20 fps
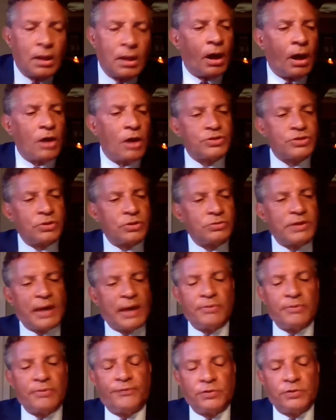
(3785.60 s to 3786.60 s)
Also,
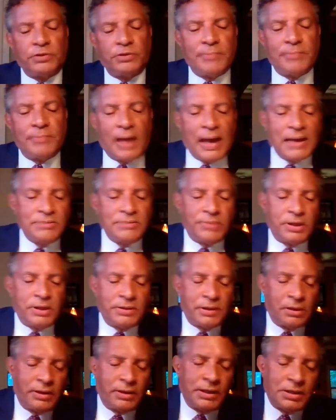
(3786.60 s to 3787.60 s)
Deb, if you remind me,
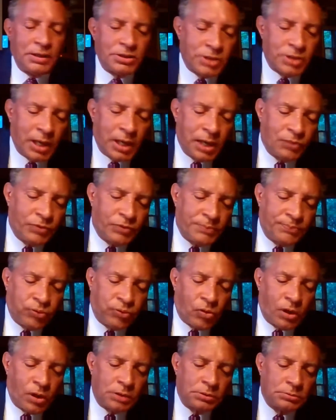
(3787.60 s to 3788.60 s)
there is a
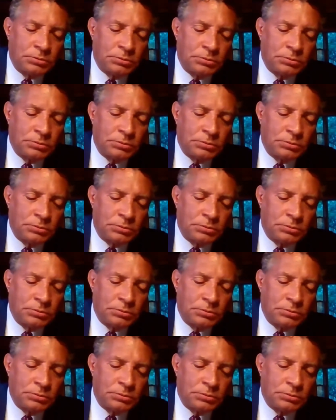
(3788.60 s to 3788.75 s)
report,